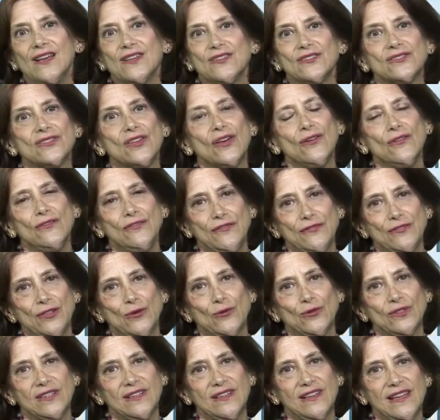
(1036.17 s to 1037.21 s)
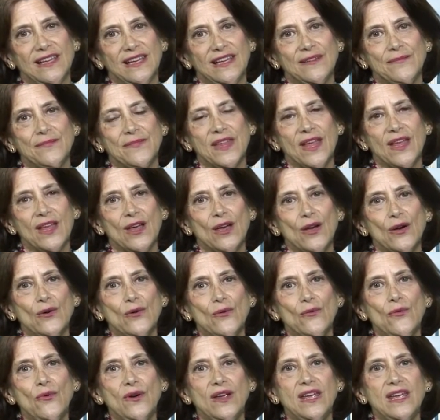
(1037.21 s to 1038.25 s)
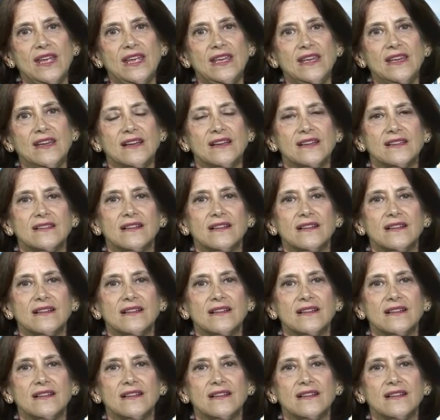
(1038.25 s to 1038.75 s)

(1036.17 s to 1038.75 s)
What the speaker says: So frequently we